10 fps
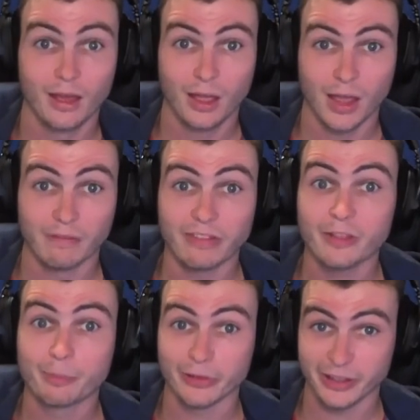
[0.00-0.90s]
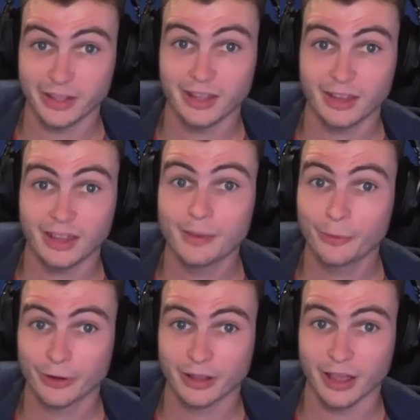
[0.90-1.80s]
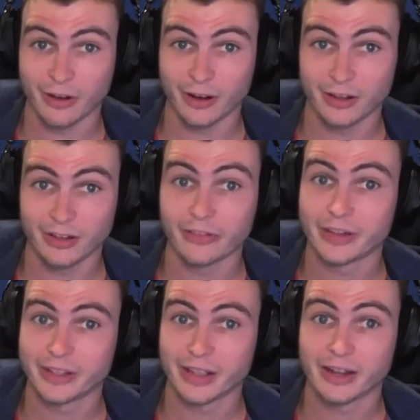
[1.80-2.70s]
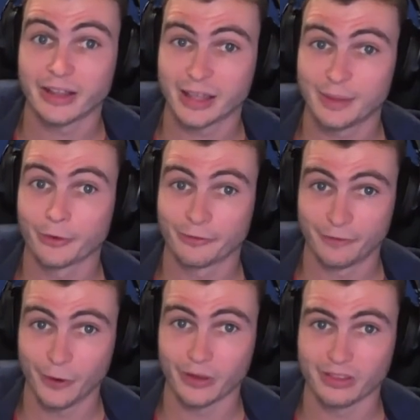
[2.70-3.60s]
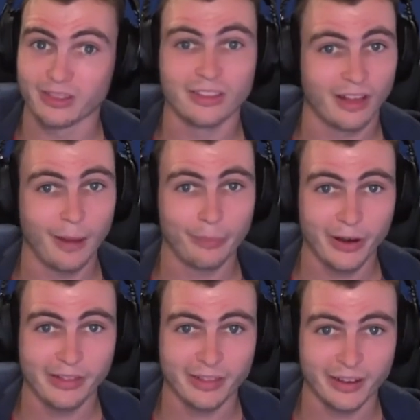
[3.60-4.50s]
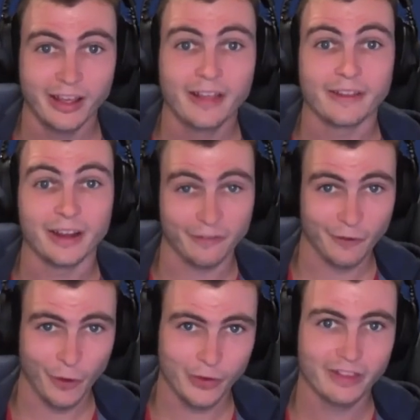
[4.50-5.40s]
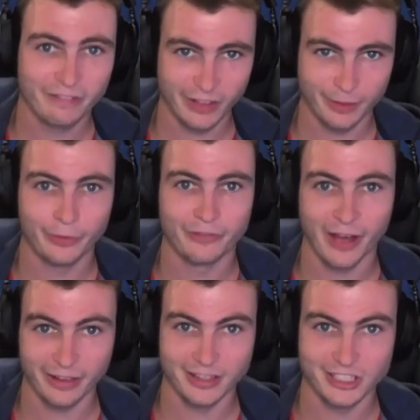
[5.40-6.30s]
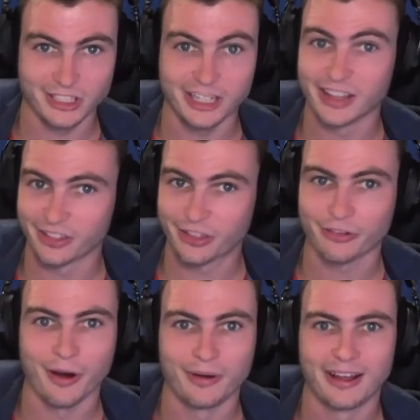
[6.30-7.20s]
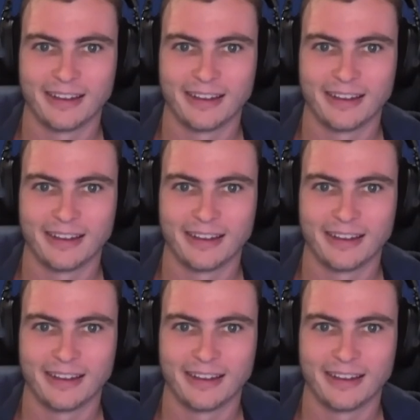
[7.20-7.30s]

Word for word: If this blinking keyboard caret delineating keyboard focus is not present, then a focus visible violation is thrown.